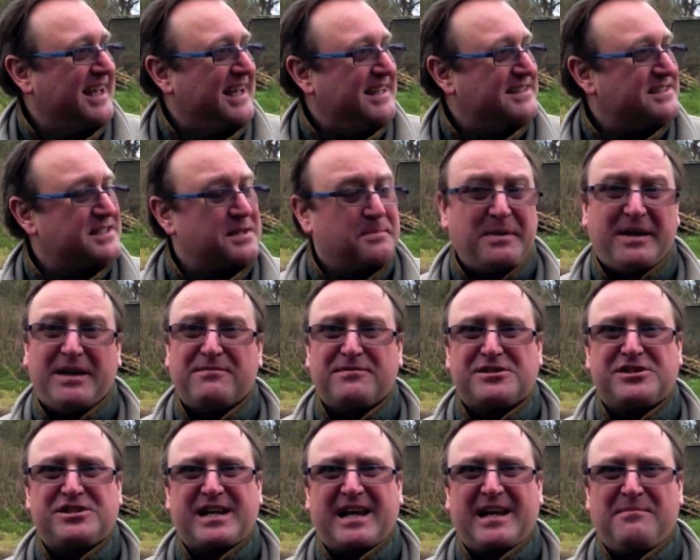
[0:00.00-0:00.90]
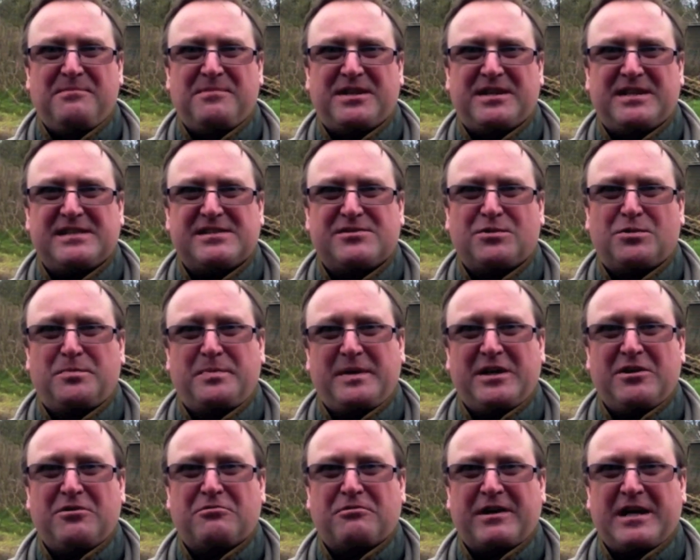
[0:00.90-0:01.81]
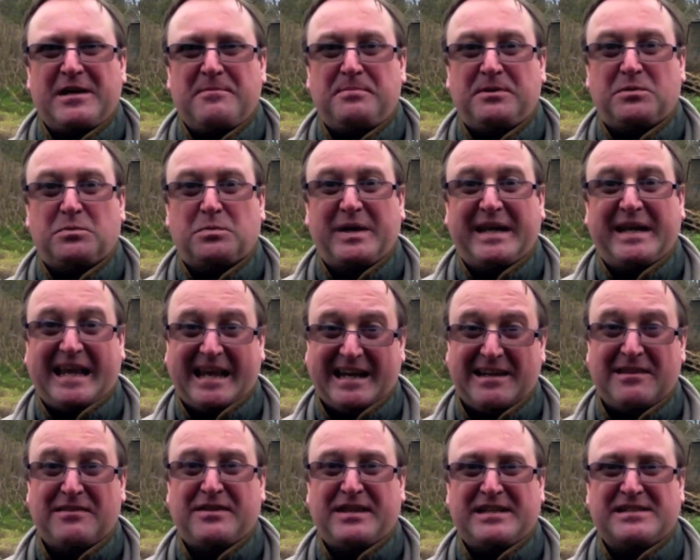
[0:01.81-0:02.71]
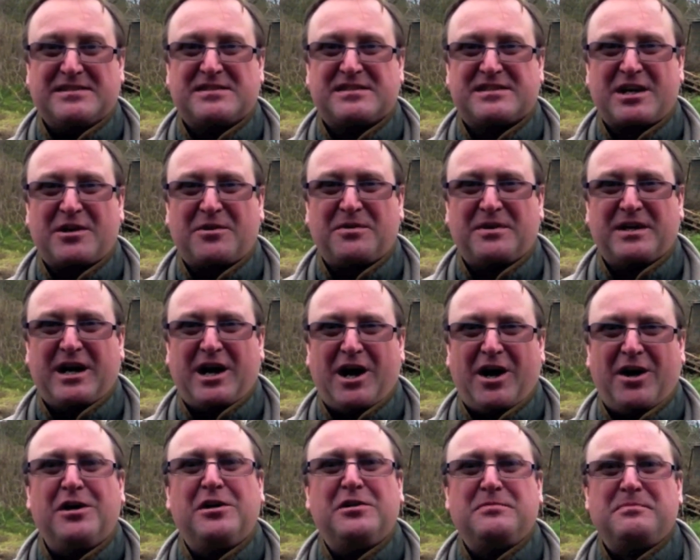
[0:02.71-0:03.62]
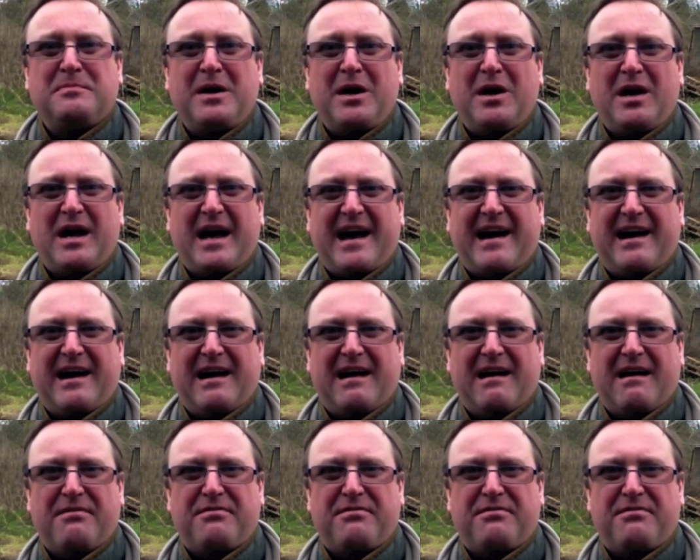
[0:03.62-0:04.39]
it's a bit of a shame that it's all been grey but we're getting things sown at home uh,